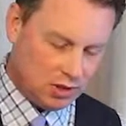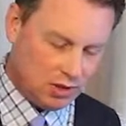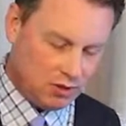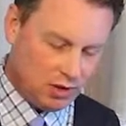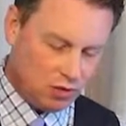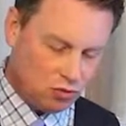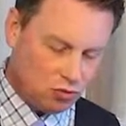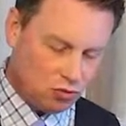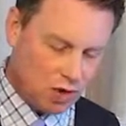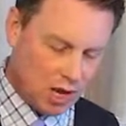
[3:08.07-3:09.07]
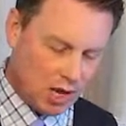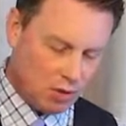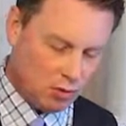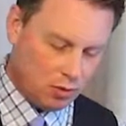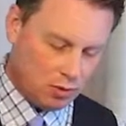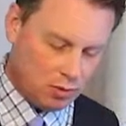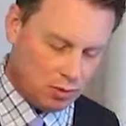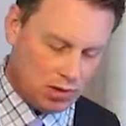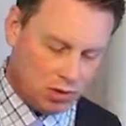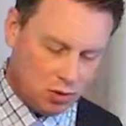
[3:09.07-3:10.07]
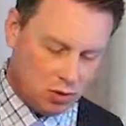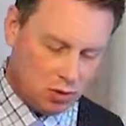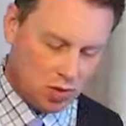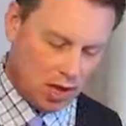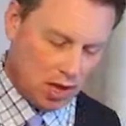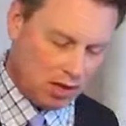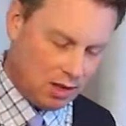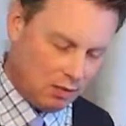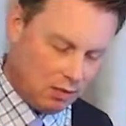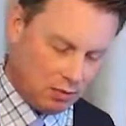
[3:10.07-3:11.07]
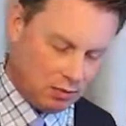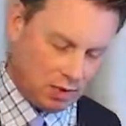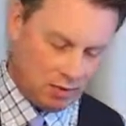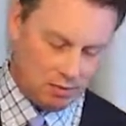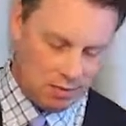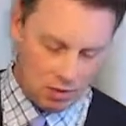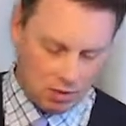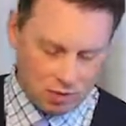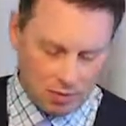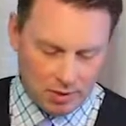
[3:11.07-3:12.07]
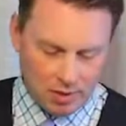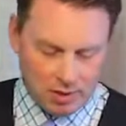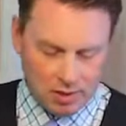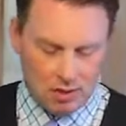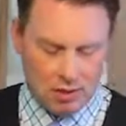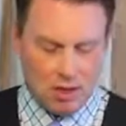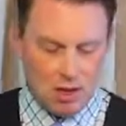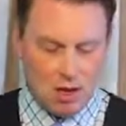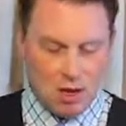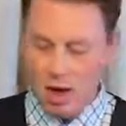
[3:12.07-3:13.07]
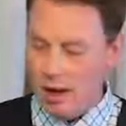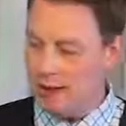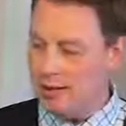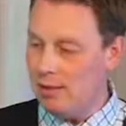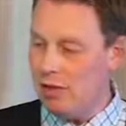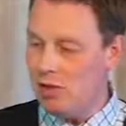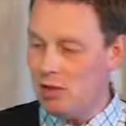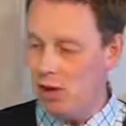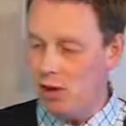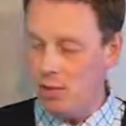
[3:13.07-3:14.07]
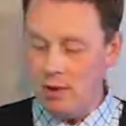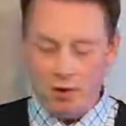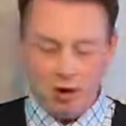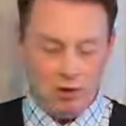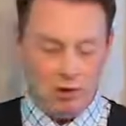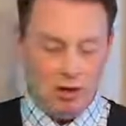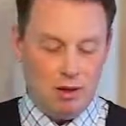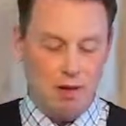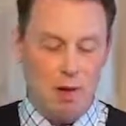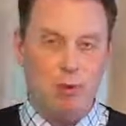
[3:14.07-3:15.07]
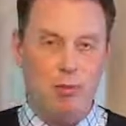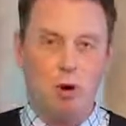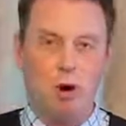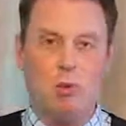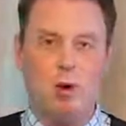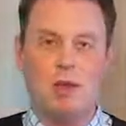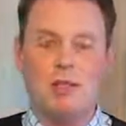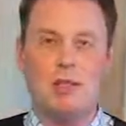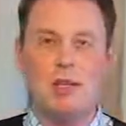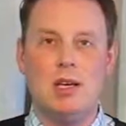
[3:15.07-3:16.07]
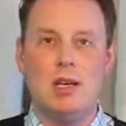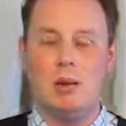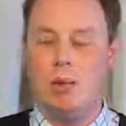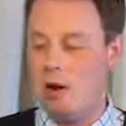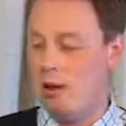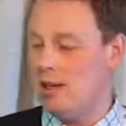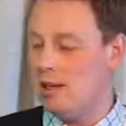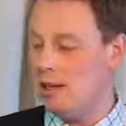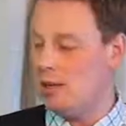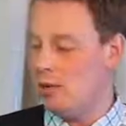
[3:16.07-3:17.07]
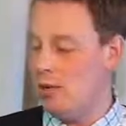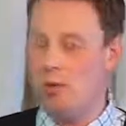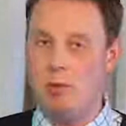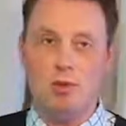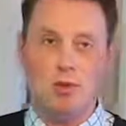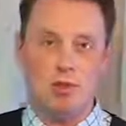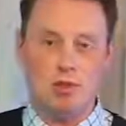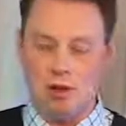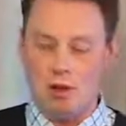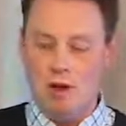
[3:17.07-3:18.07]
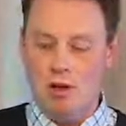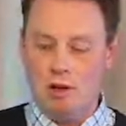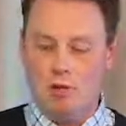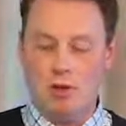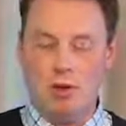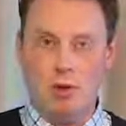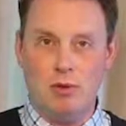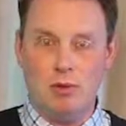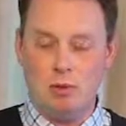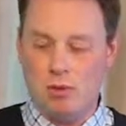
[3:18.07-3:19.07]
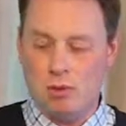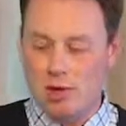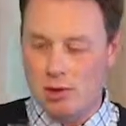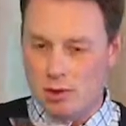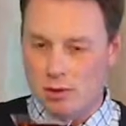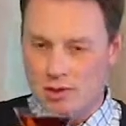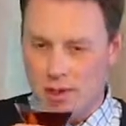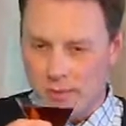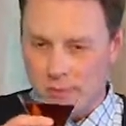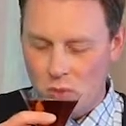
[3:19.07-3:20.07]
It's fairly dry orange, but that's okay. Give it a little rim and drop it in. And I didn't mention my final ingredient, my 1 part, was the Carpano Antica sweet vermouth, which is our default sweet vermouth that we go to every time.